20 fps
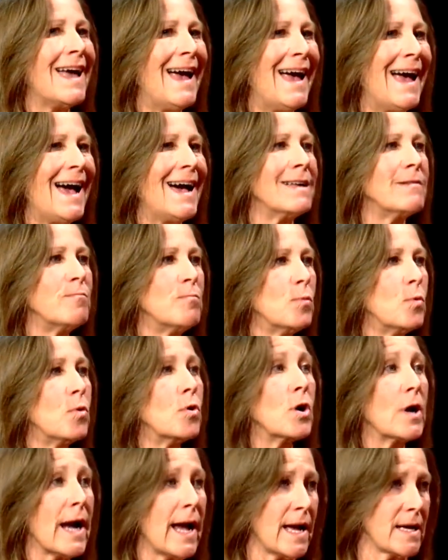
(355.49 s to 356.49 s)
had
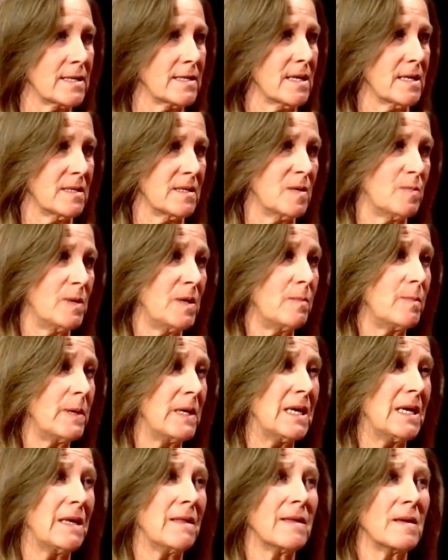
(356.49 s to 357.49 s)
more access to
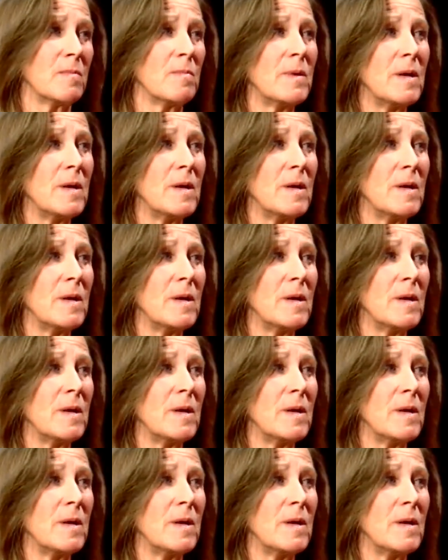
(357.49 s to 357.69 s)
PPE than